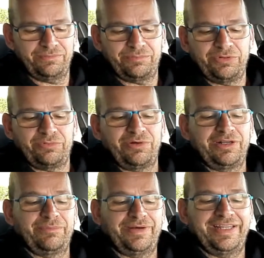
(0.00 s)
Put one
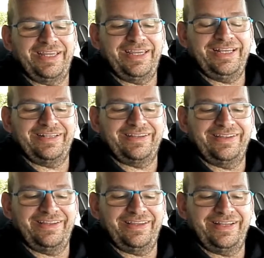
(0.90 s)
in my hand,
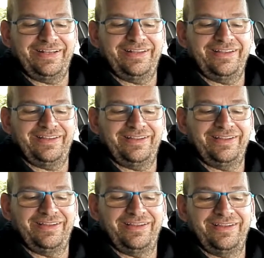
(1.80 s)
and
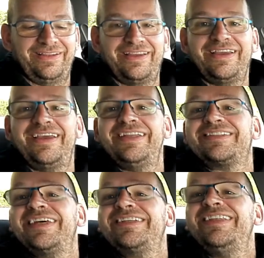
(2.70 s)

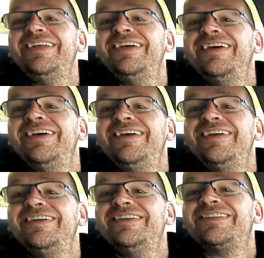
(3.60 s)
it's actually,
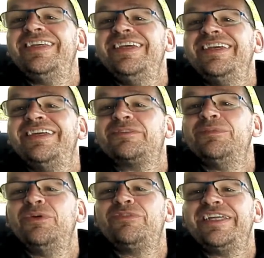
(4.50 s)
you see, it's
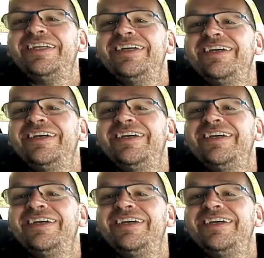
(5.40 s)
moving